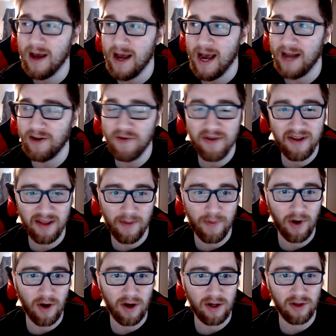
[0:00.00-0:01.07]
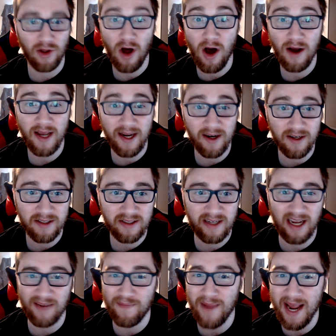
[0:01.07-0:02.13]
and using the perk Long Ears
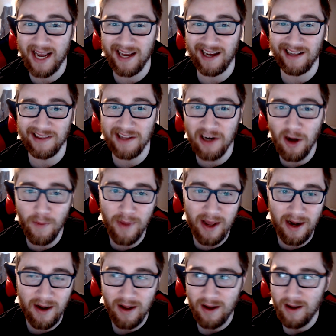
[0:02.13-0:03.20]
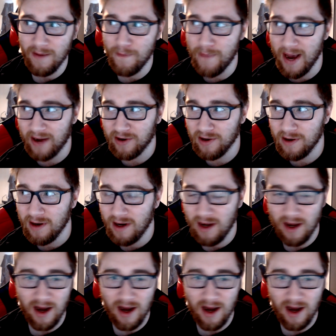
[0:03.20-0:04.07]
can make it a little bit better,